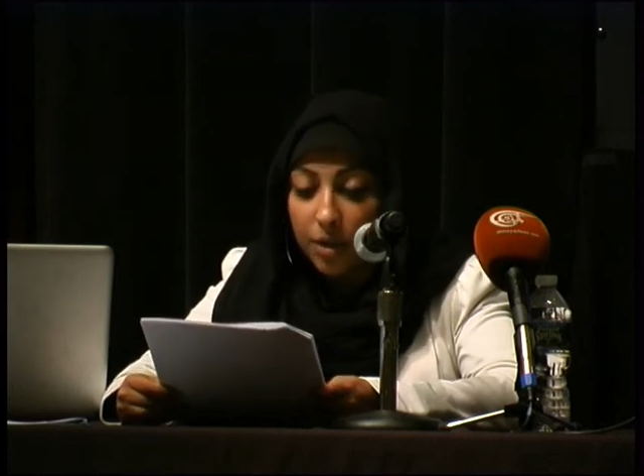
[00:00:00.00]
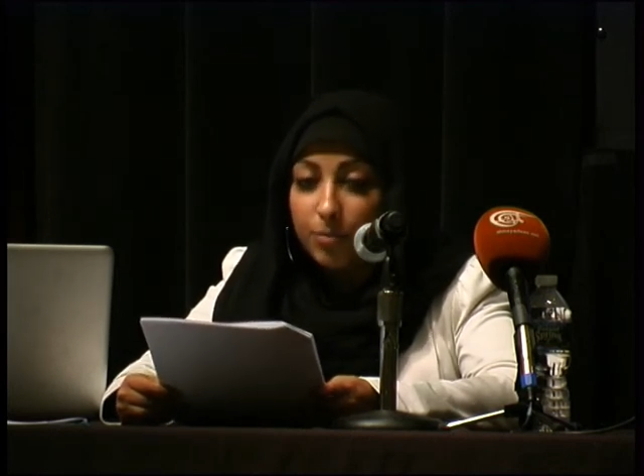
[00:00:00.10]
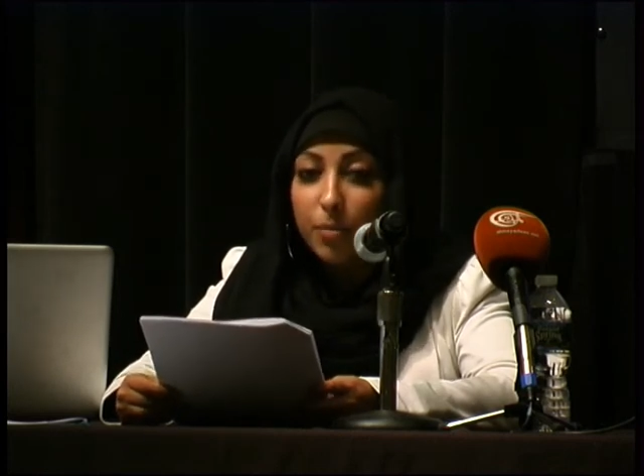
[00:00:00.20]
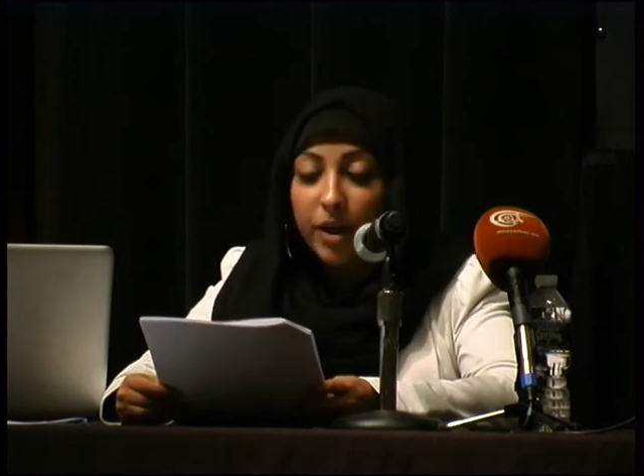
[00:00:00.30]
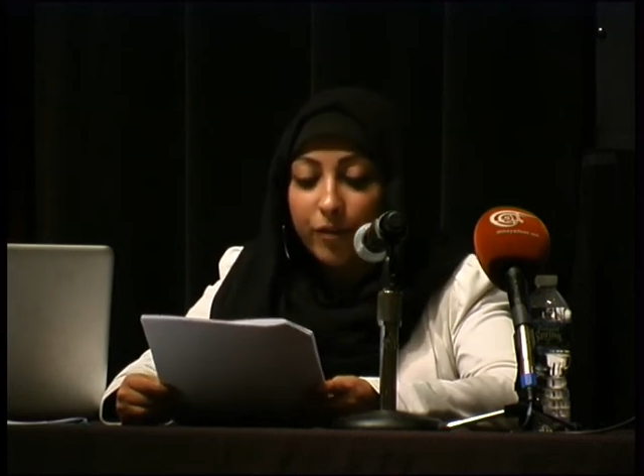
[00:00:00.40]

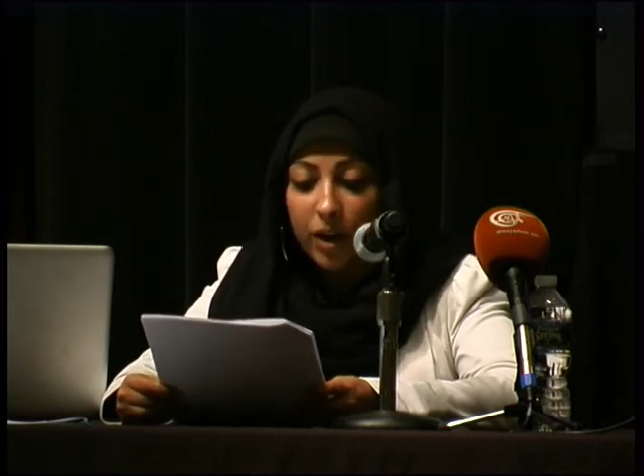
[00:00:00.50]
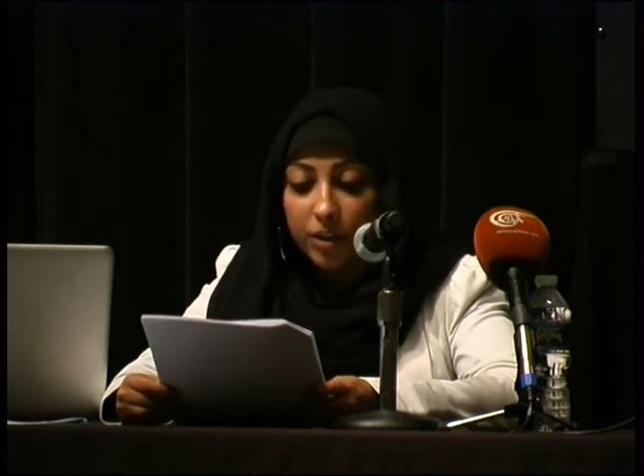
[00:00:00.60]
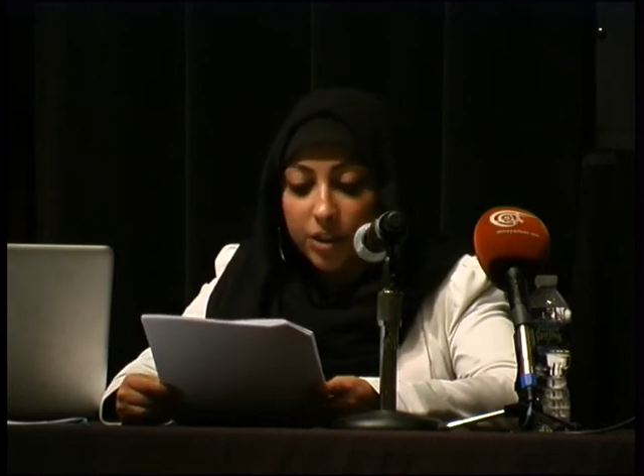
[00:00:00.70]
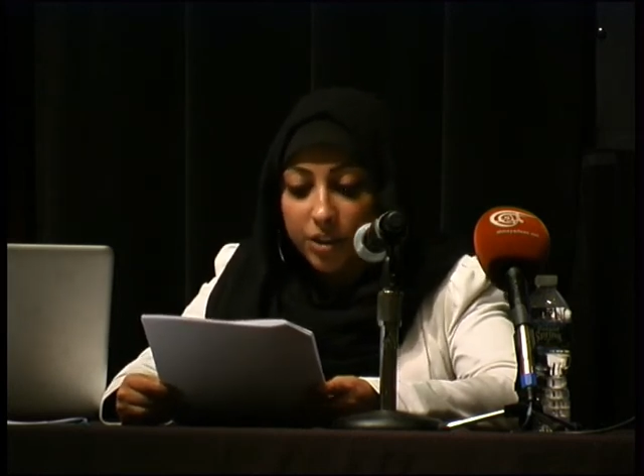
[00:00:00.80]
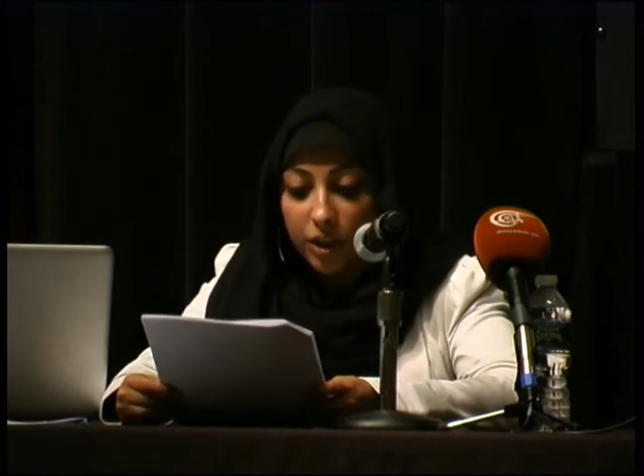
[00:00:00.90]
But my
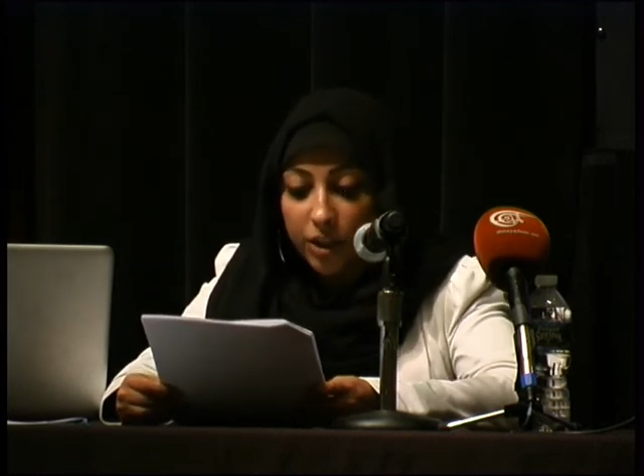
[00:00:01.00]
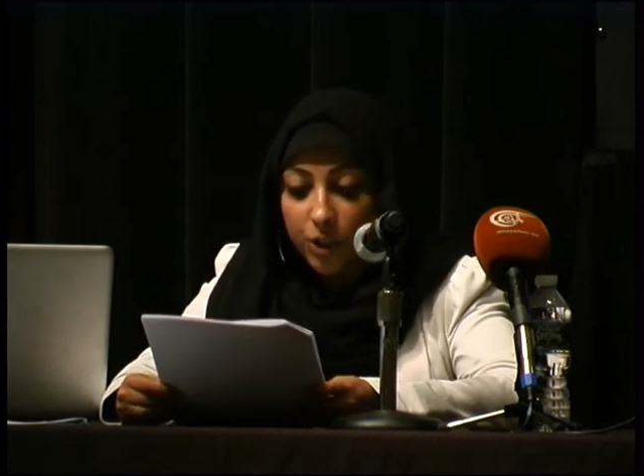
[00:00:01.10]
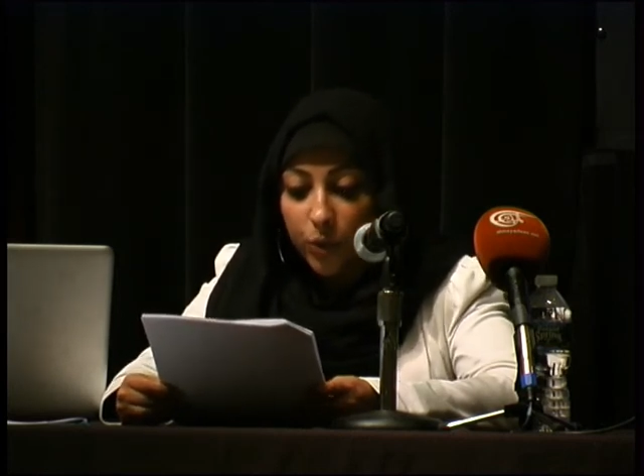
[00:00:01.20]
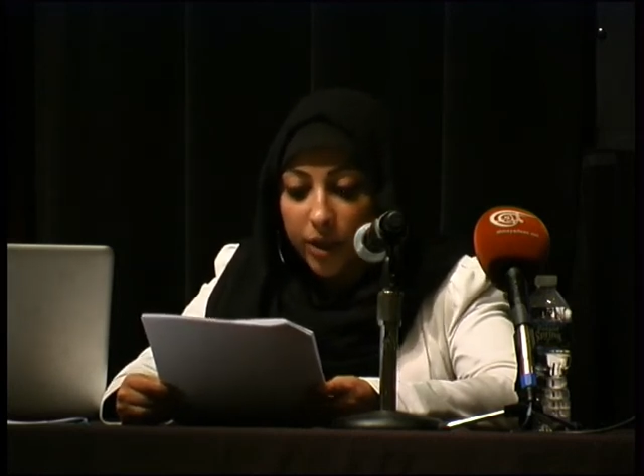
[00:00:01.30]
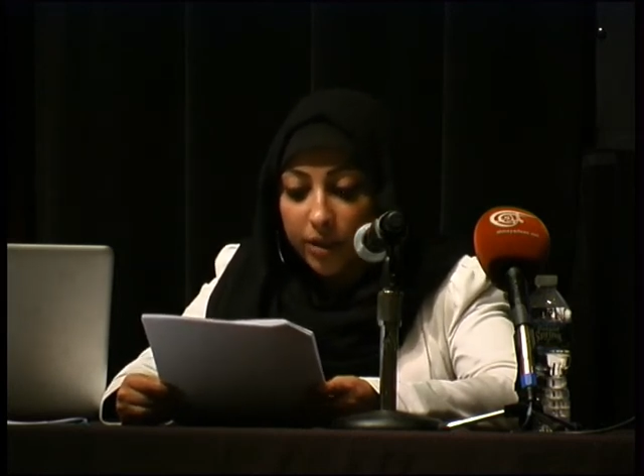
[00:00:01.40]
father
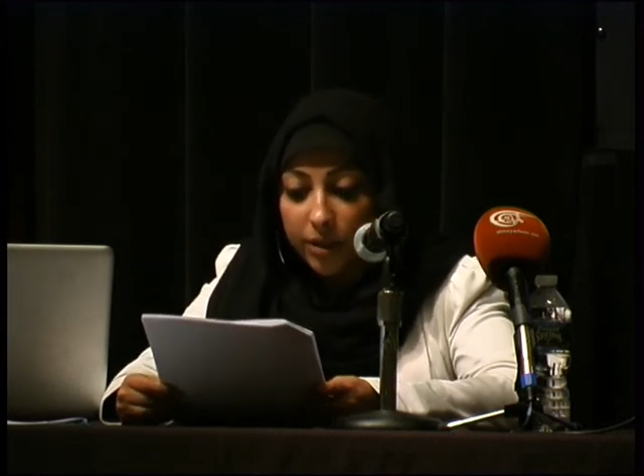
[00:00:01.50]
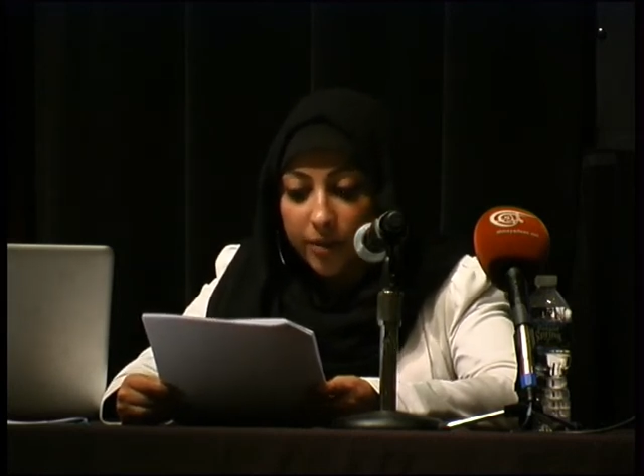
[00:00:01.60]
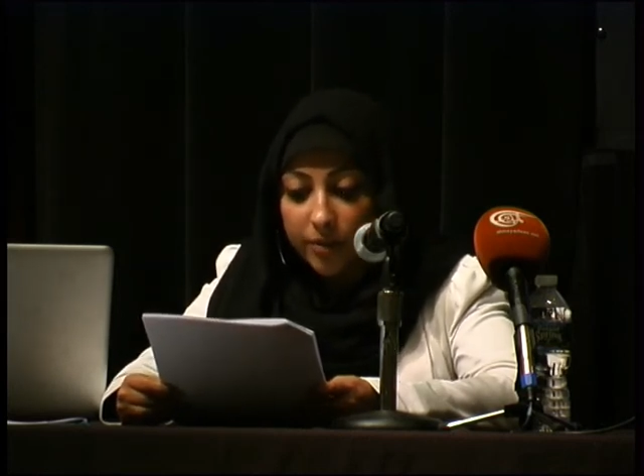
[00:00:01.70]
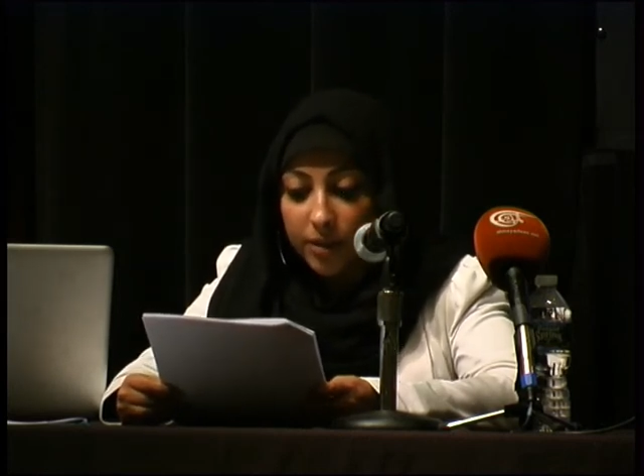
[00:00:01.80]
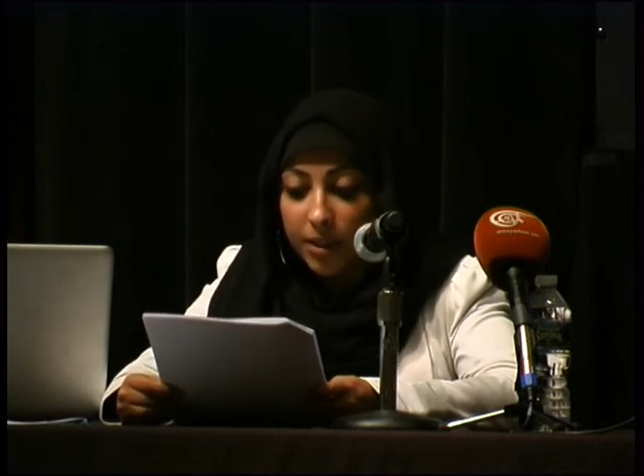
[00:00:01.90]
started with,
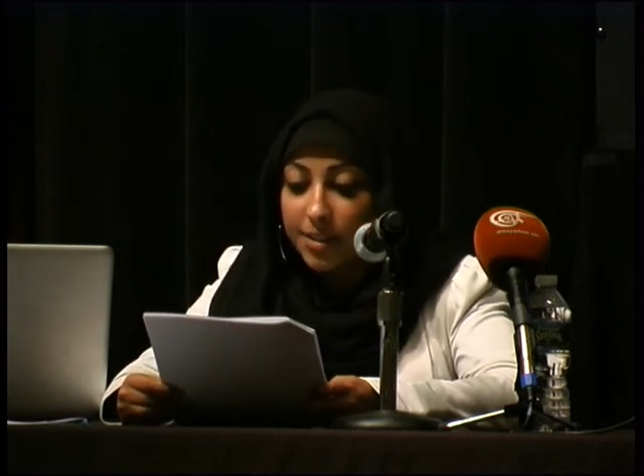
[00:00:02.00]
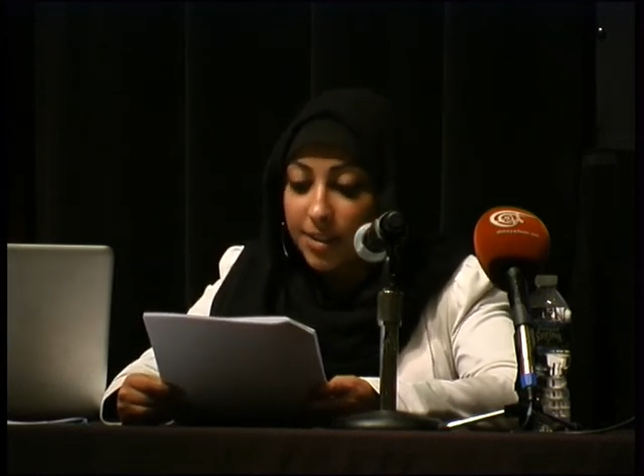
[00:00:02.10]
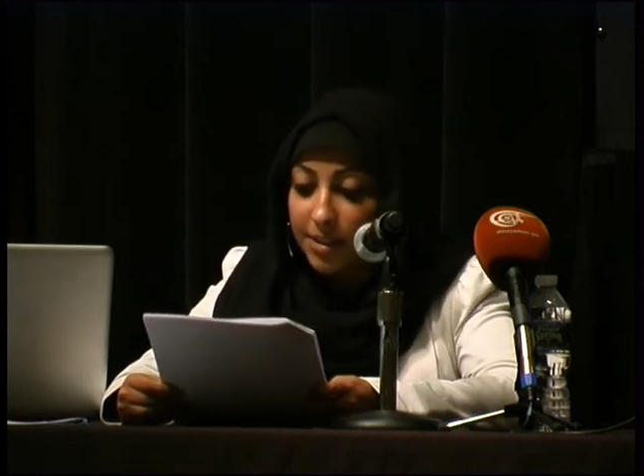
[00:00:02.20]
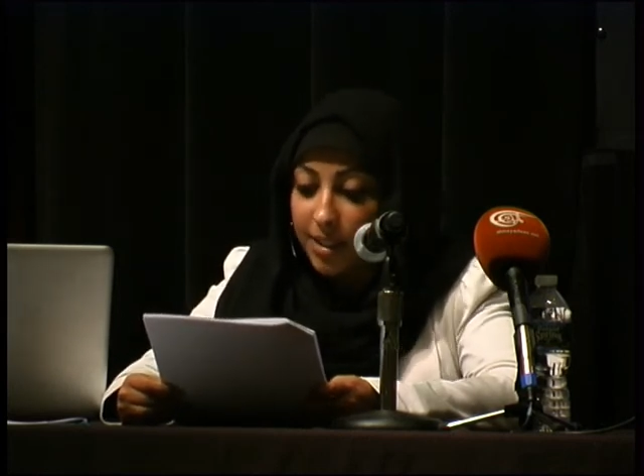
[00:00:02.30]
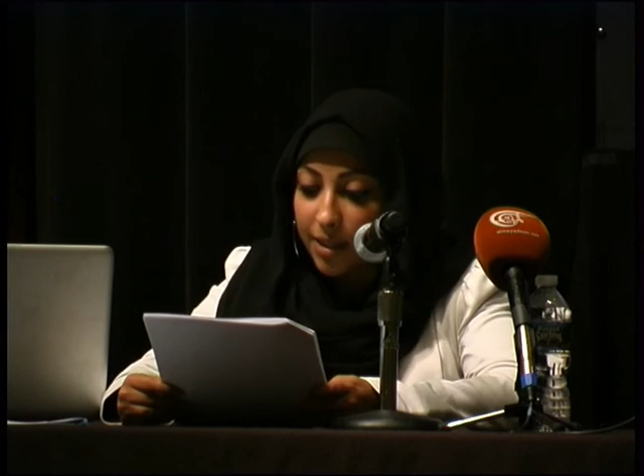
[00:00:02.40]

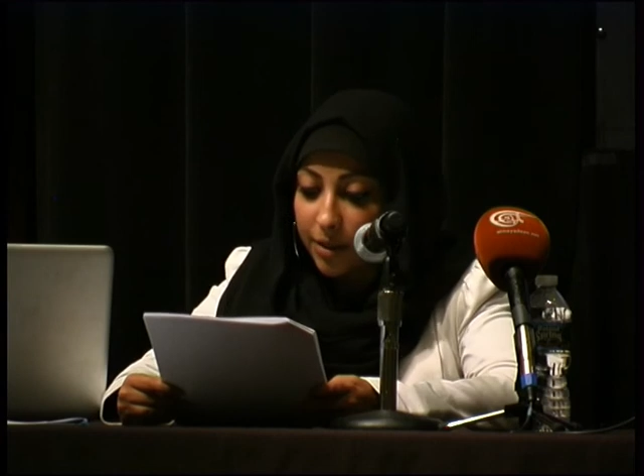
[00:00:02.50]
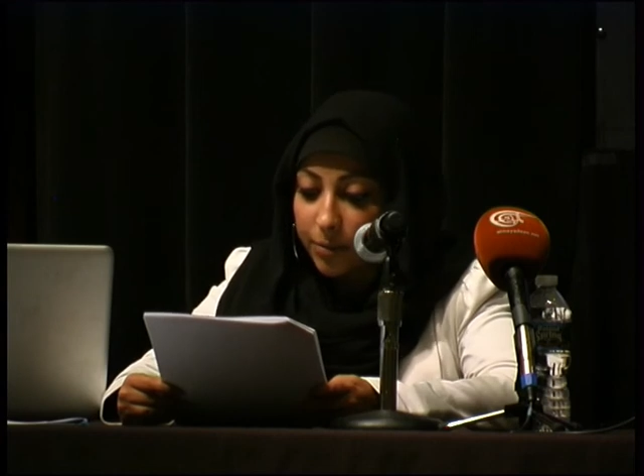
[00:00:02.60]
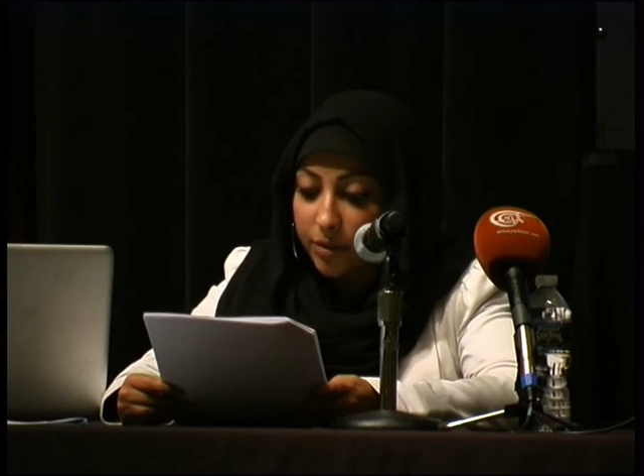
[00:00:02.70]
listen, Zainab,